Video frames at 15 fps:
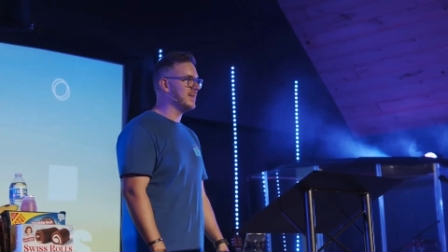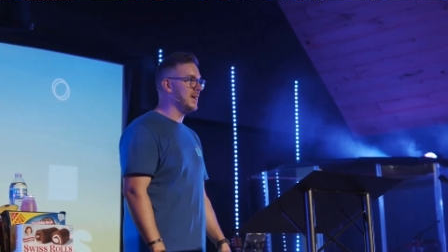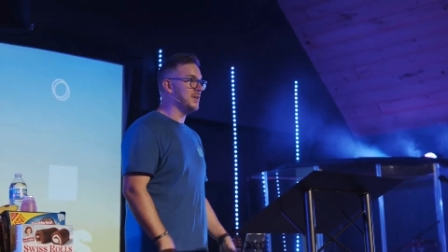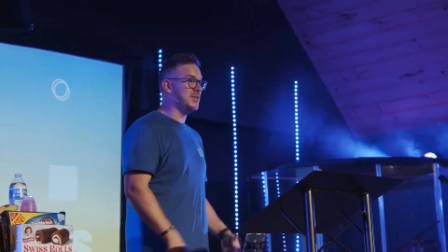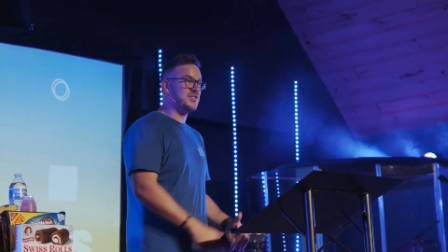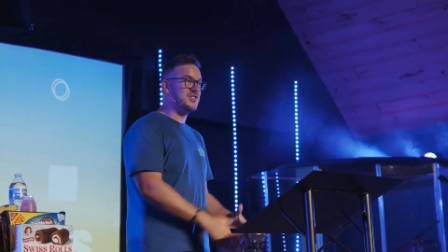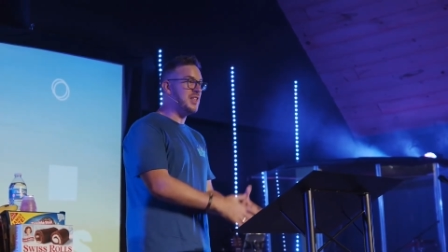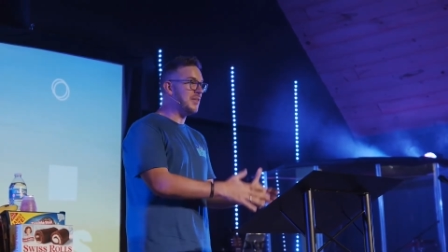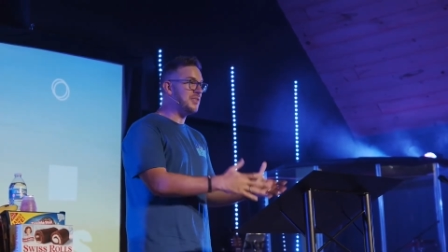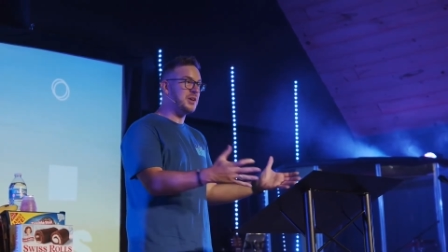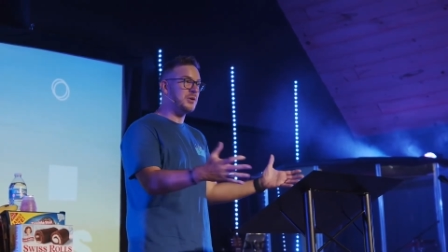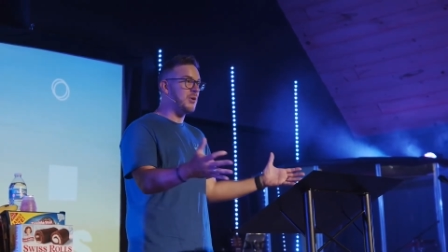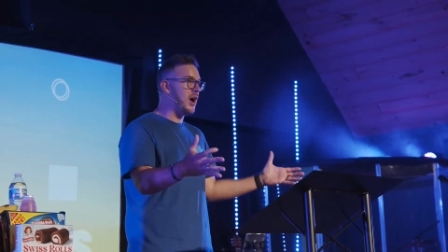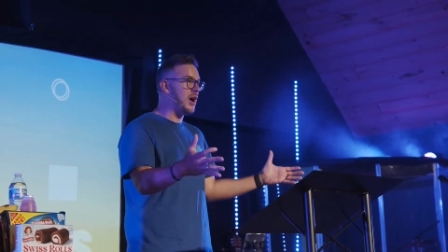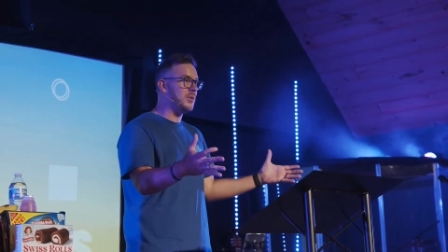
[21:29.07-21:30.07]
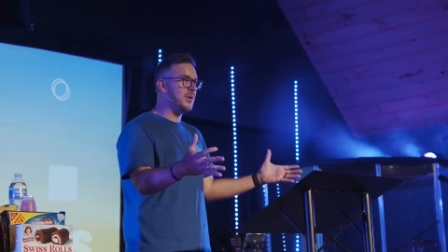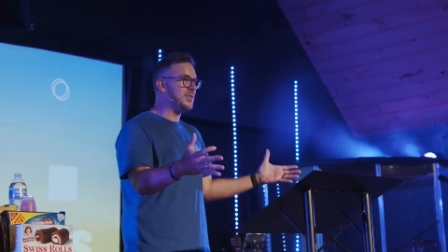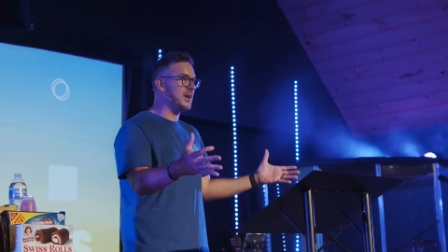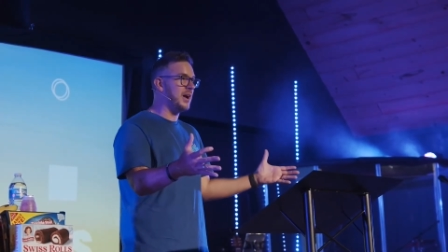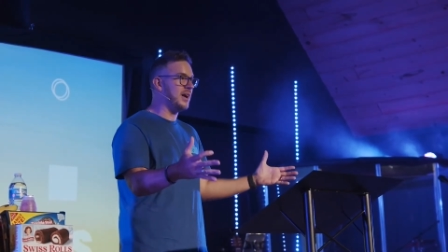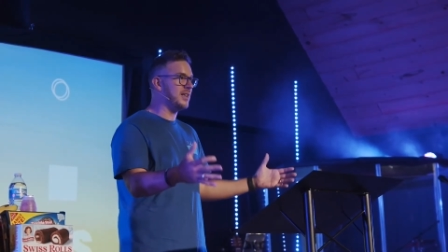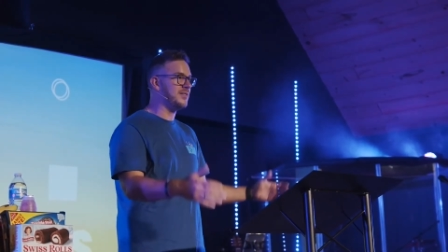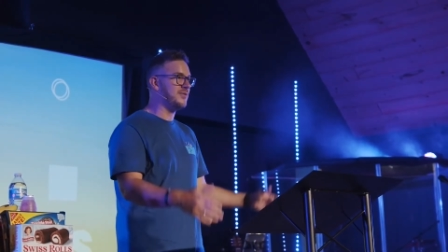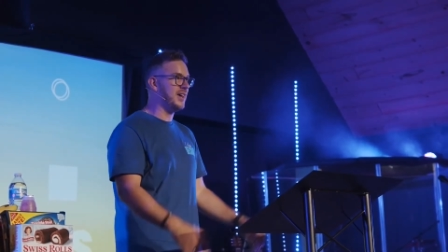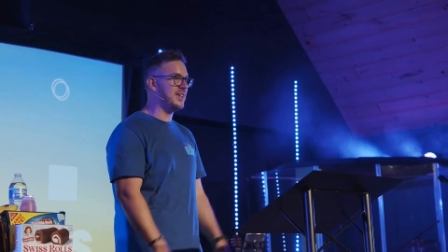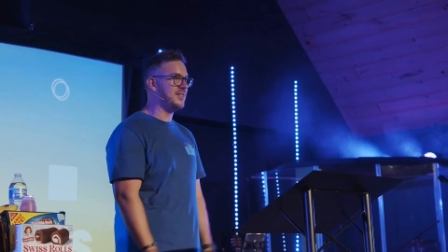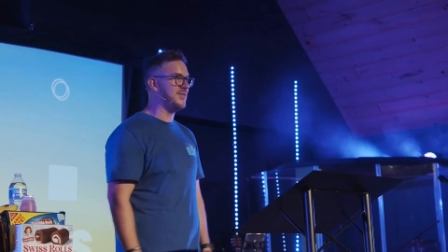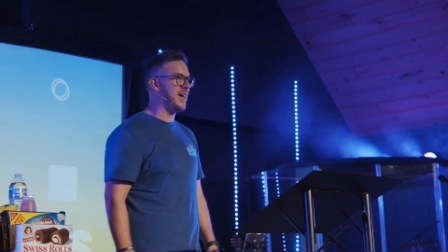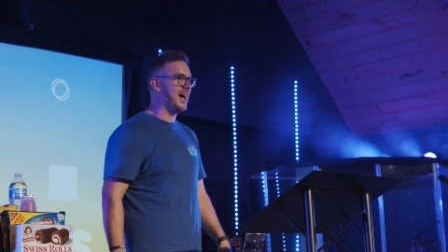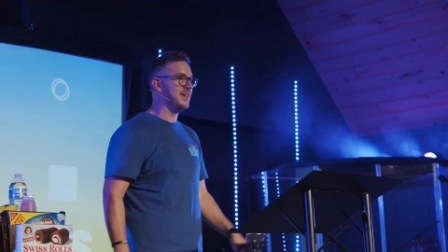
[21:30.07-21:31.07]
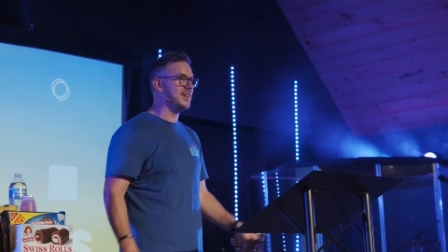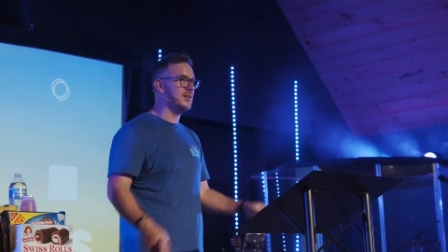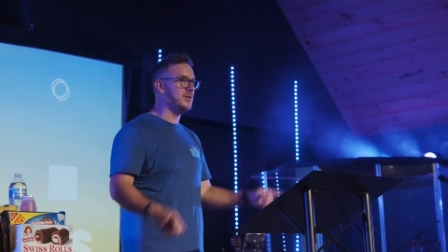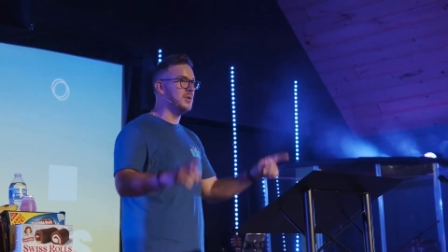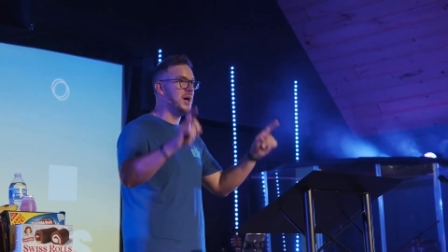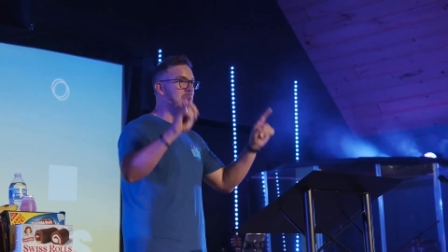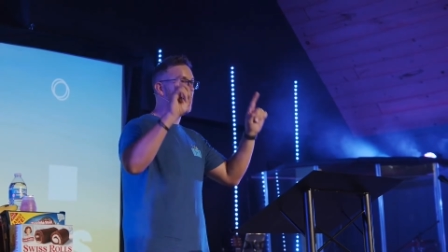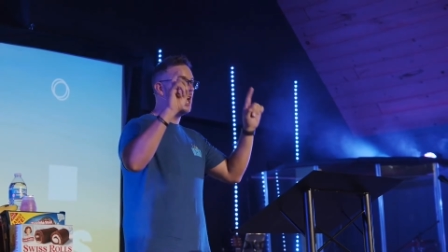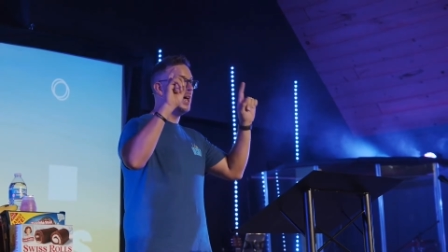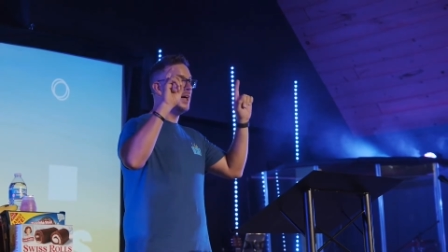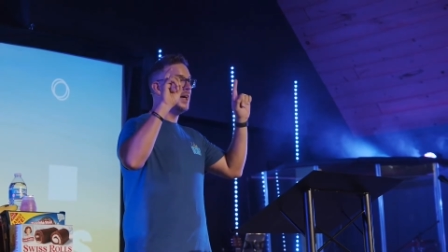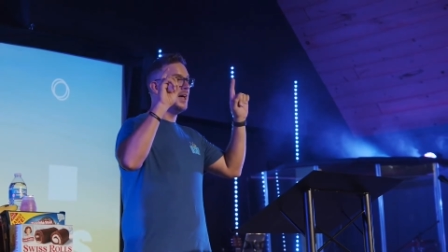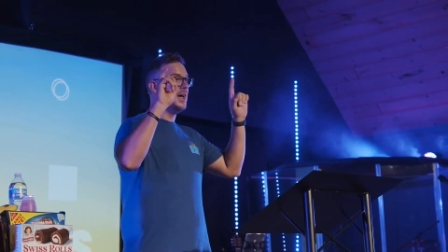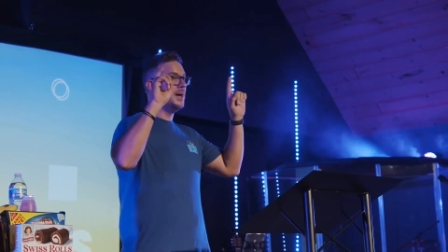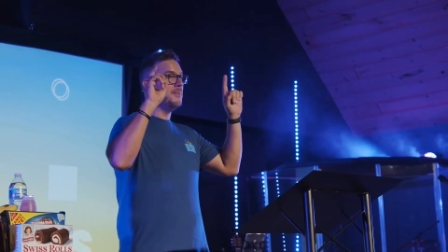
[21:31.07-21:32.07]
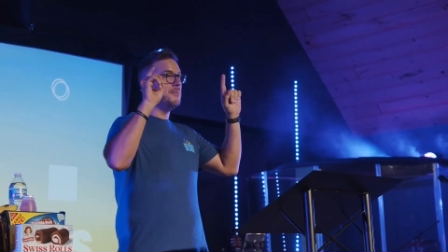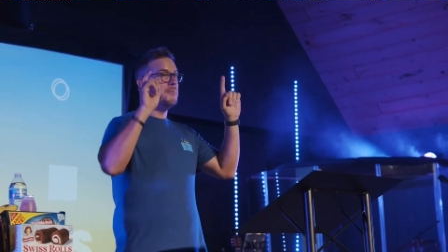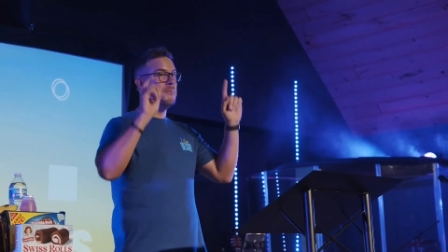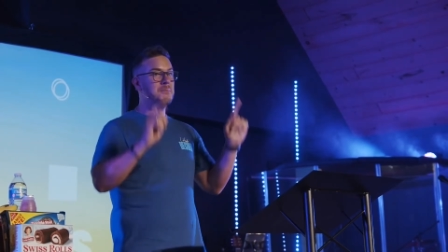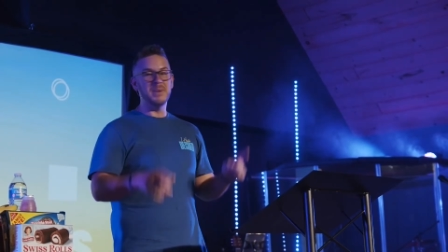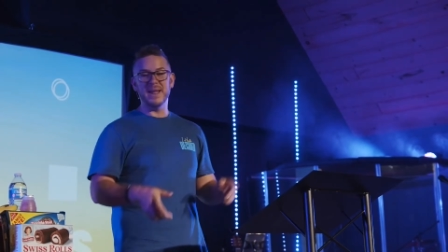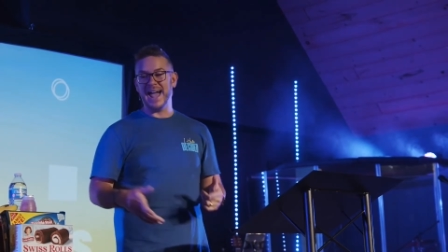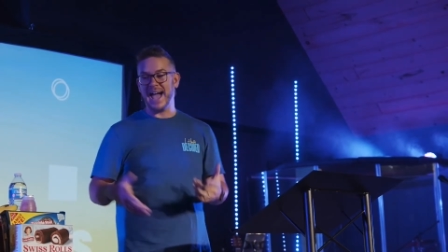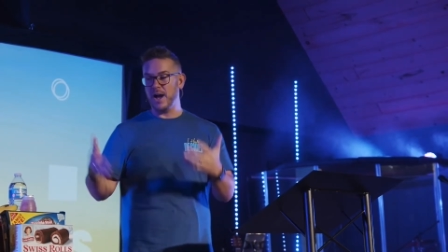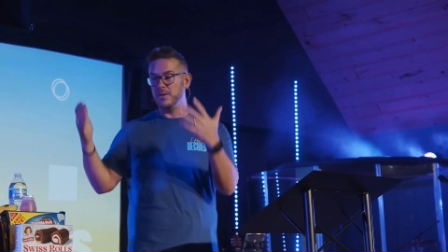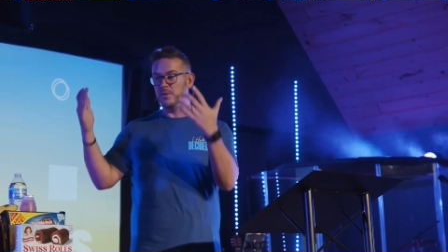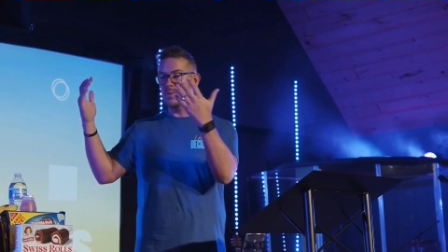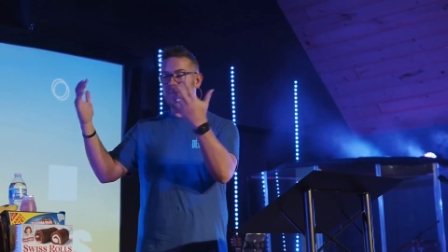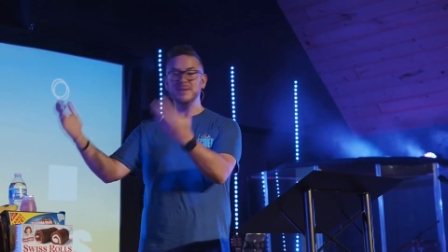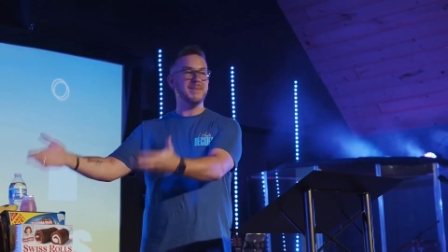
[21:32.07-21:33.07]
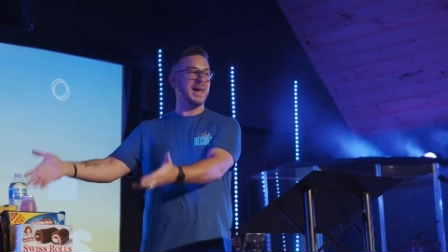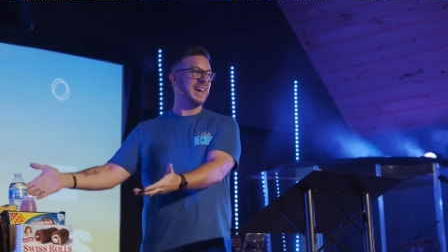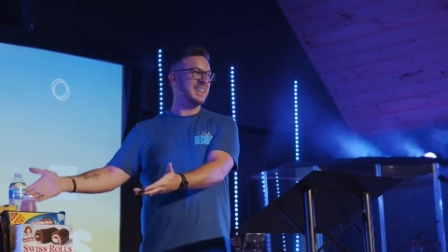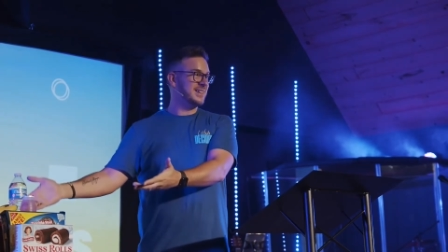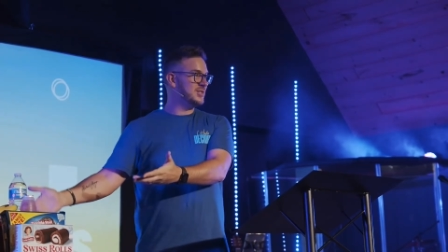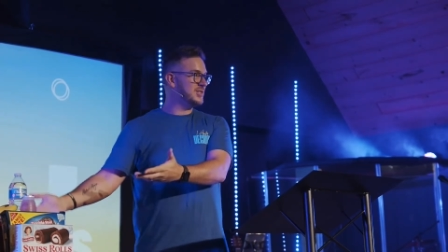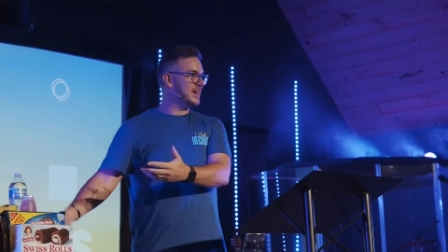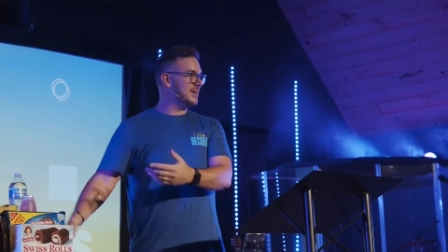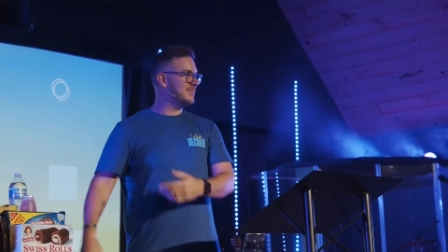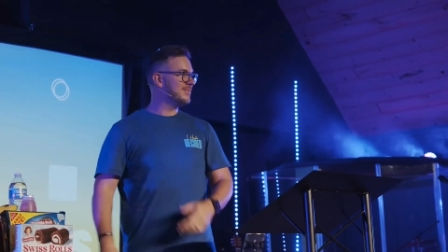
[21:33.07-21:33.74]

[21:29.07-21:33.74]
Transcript: There's nothing wrong with it on its face value, but how do we manage it?